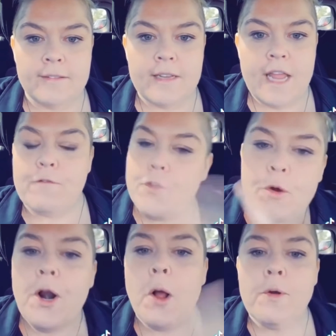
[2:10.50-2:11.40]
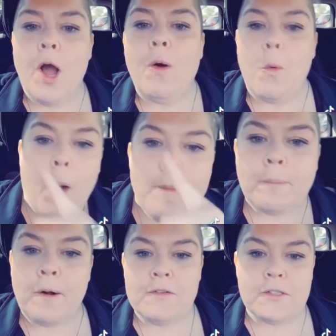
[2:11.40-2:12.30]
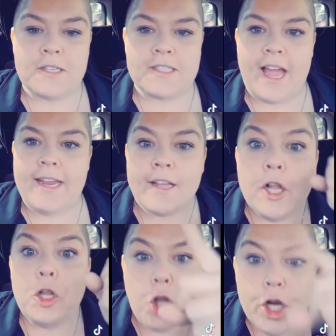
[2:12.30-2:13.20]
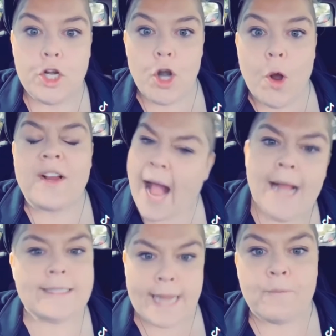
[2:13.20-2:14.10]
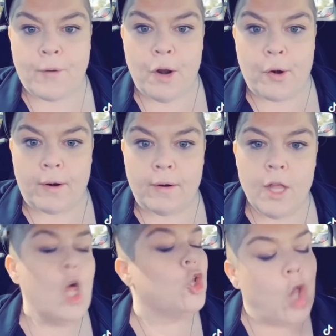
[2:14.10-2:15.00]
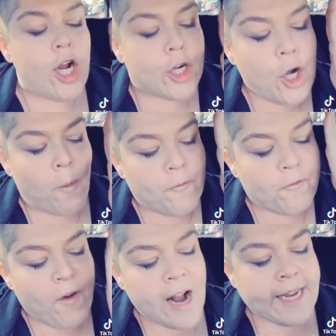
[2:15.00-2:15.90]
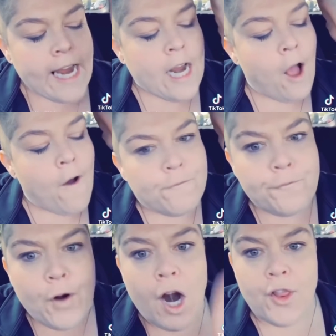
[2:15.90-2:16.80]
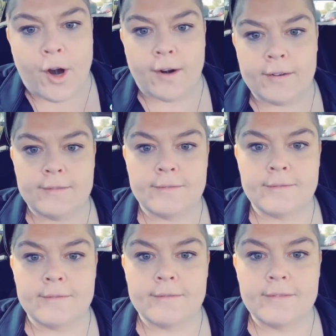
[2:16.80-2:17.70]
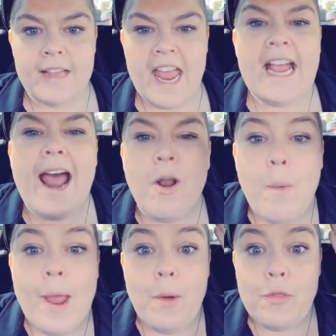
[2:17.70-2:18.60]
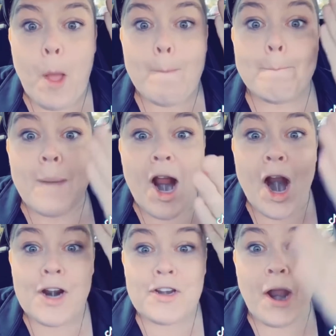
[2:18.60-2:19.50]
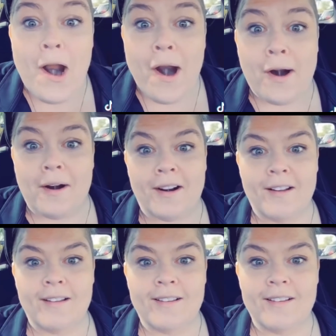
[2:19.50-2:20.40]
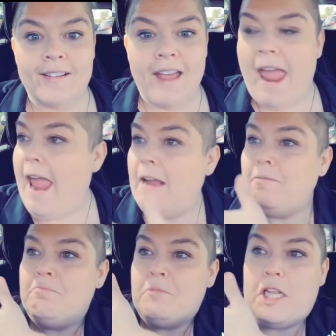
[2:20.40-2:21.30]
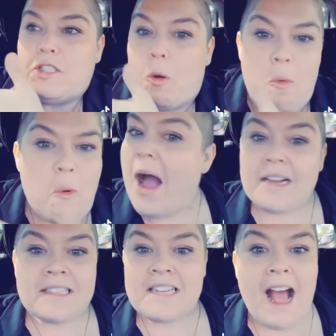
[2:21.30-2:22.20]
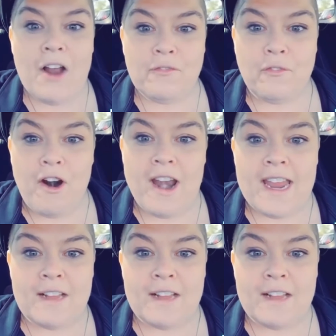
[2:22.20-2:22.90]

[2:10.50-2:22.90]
If you don't know what white privilege looks like, look no goddamn further. Look no fucking further. He got away with murder and just to walk scot-free.